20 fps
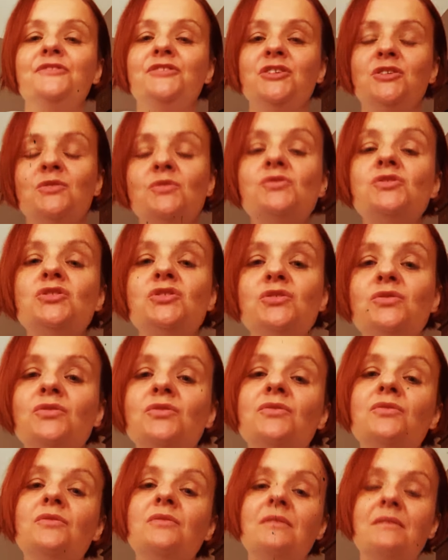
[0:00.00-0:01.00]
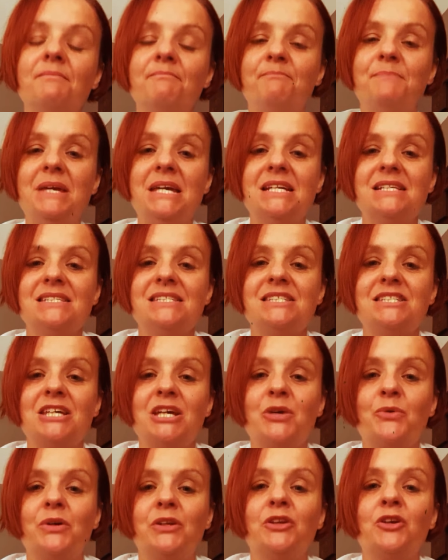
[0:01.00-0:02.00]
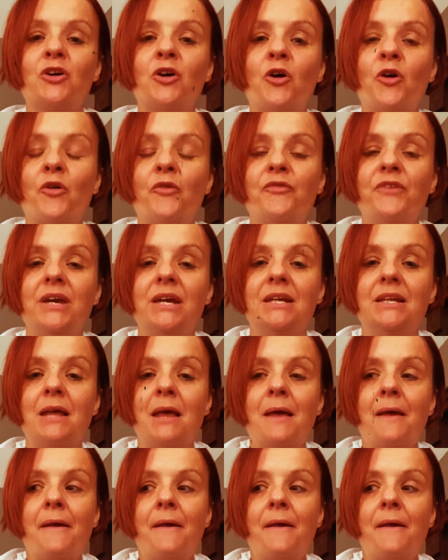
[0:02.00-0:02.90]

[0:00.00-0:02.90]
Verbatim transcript: due to being sick with COVID.